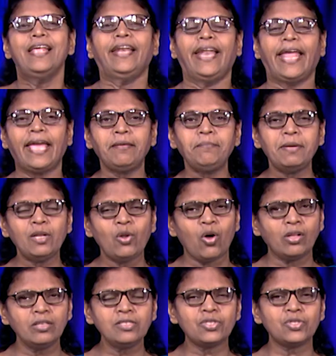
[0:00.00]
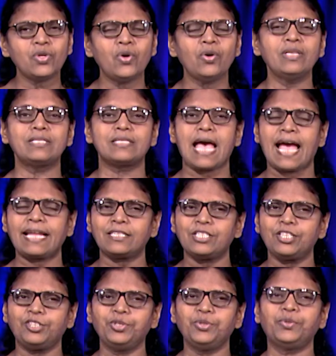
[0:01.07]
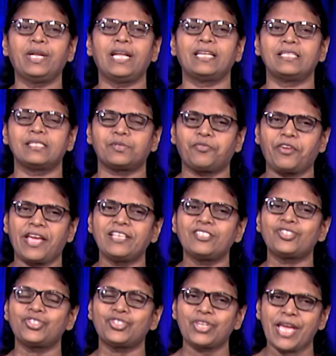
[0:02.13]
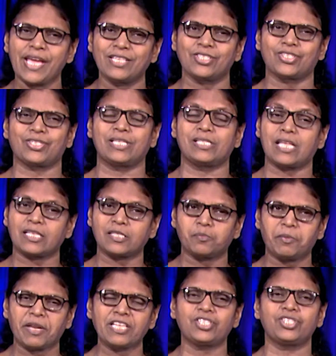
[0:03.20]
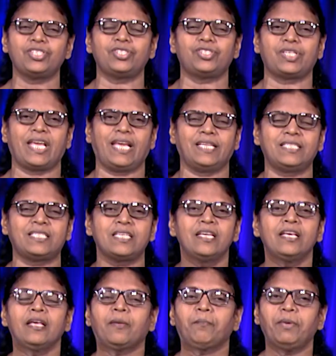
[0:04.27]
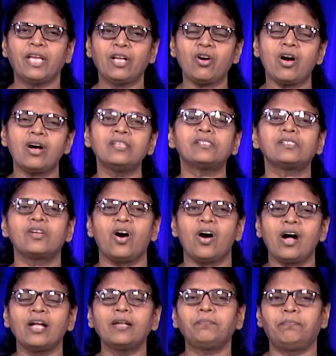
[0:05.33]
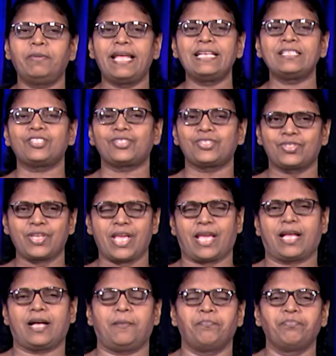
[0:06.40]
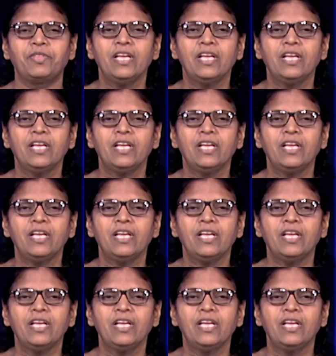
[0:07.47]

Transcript: Laban also, his attitude and his face changed, his expression changed because God blessed Jacob.